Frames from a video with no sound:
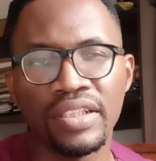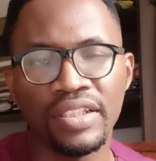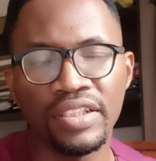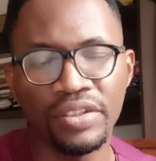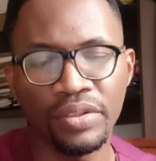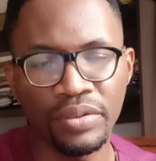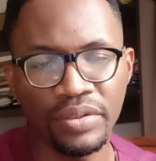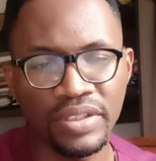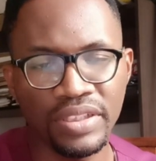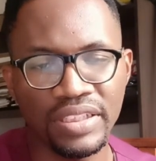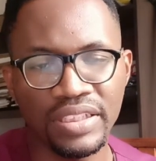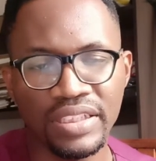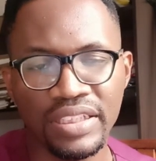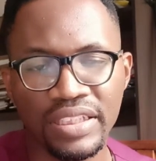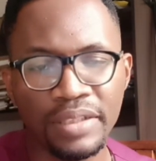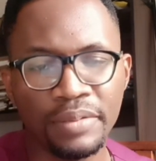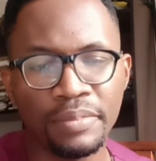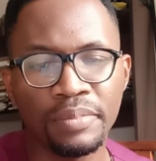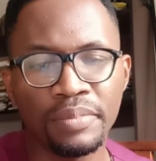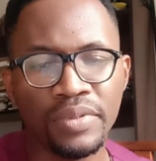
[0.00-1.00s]
your
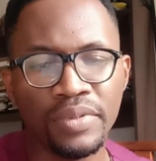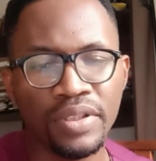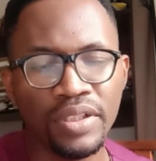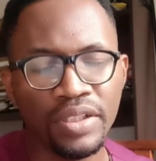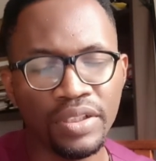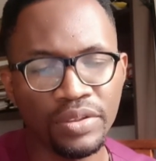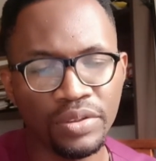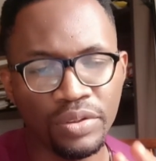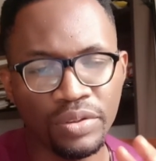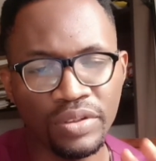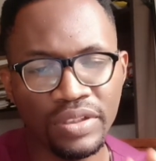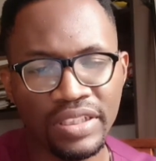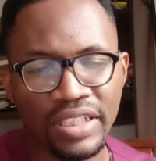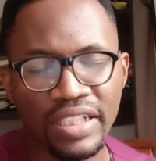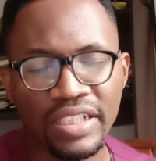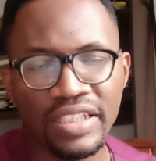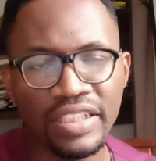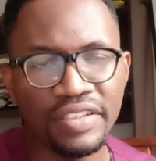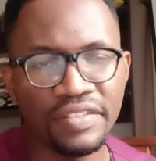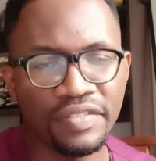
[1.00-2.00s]
team to
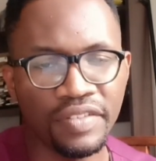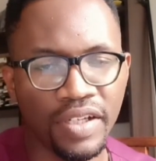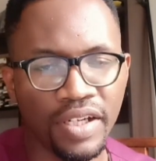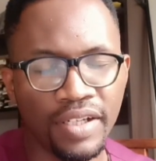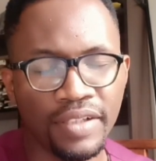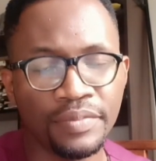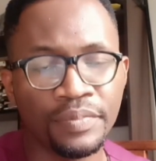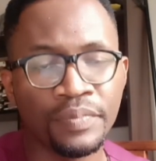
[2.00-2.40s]
deliver.